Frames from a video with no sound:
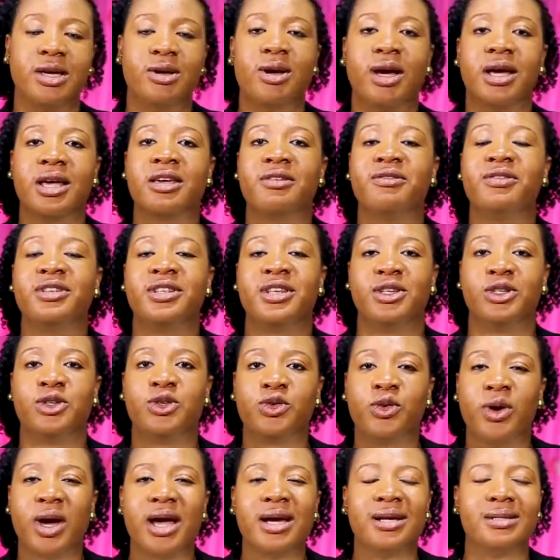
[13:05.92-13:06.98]
you can give it a
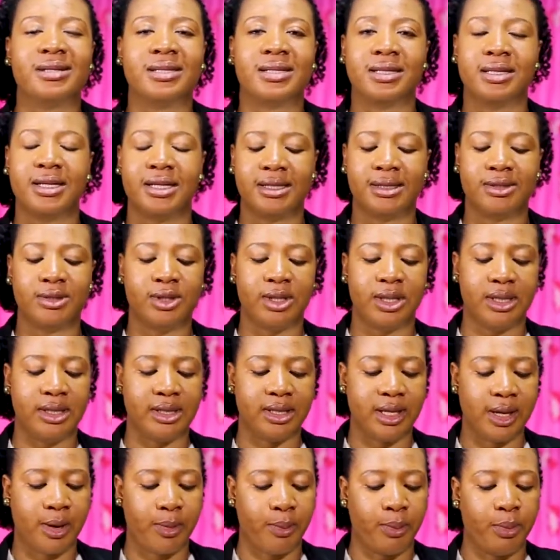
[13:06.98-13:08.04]
try.
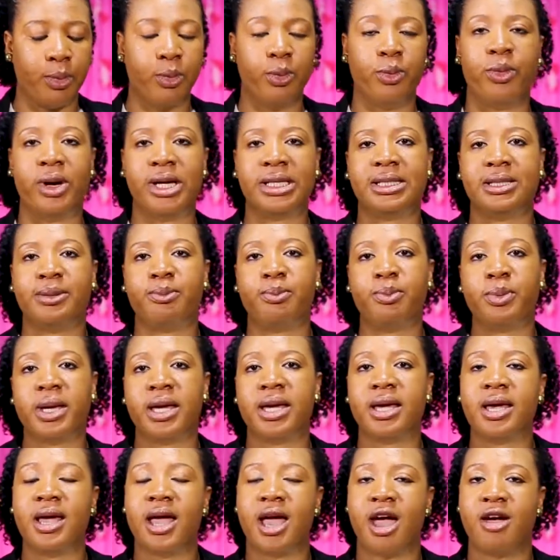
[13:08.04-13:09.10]
The
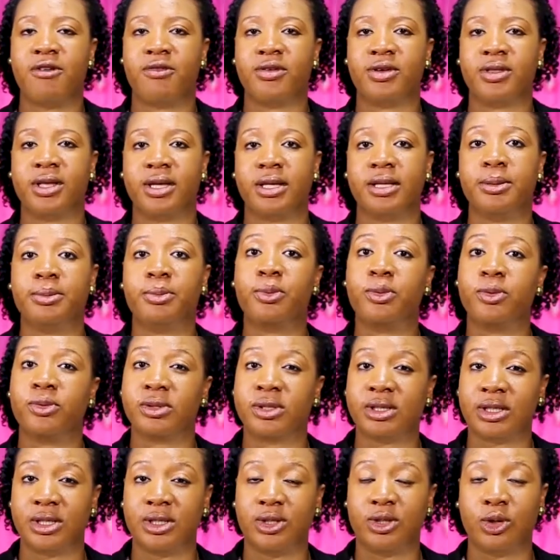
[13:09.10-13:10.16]
recipe, everything, the
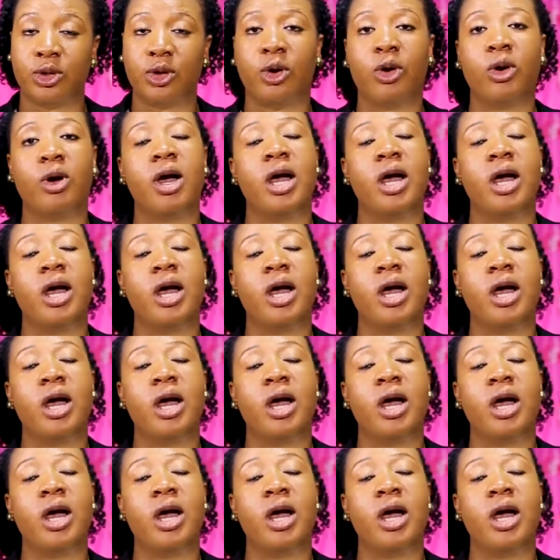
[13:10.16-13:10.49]
procedure